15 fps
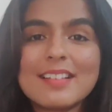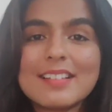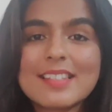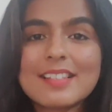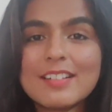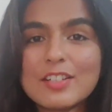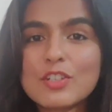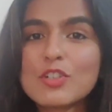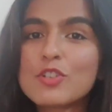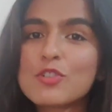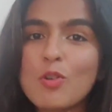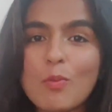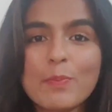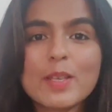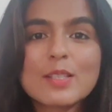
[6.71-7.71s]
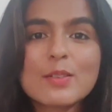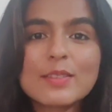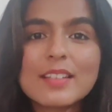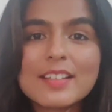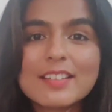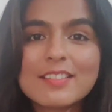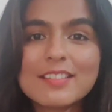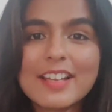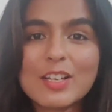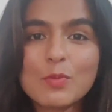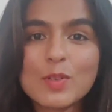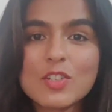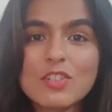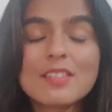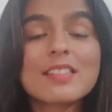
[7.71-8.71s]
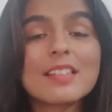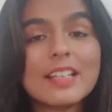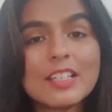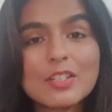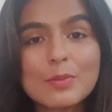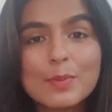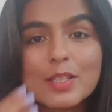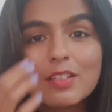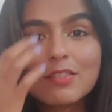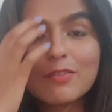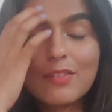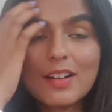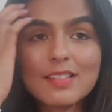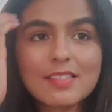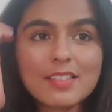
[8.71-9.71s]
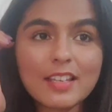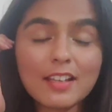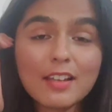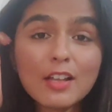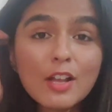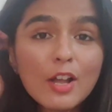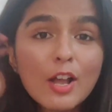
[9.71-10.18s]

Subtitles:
searched topics on the internet, which is intermittent fasting.